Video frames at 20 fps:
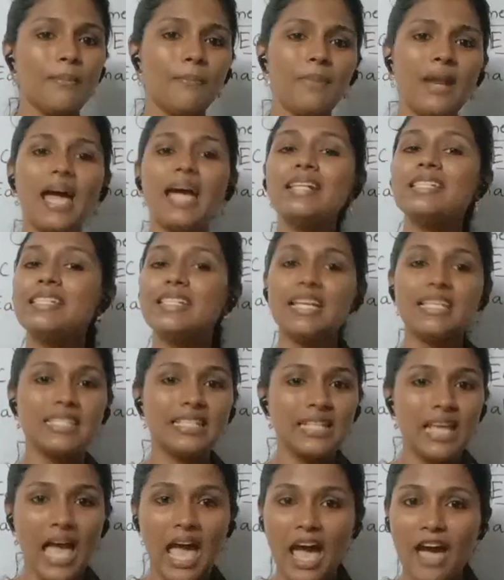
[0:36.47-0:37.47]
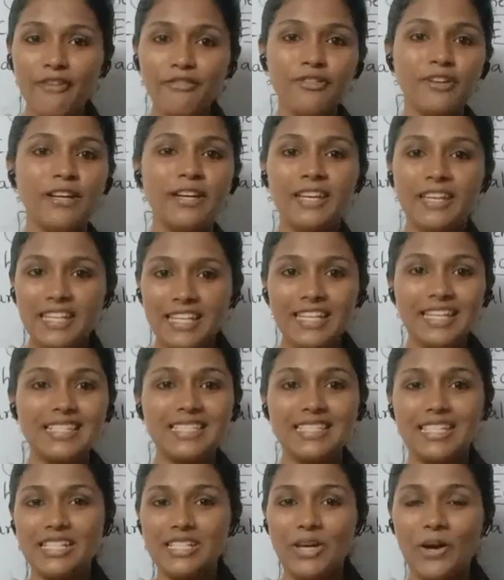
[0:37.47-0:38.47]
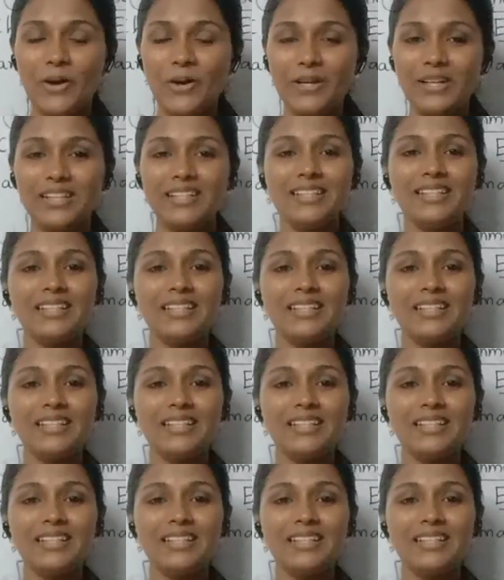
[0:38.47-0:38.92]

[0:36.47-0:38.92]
Plants doesn't have ears at all.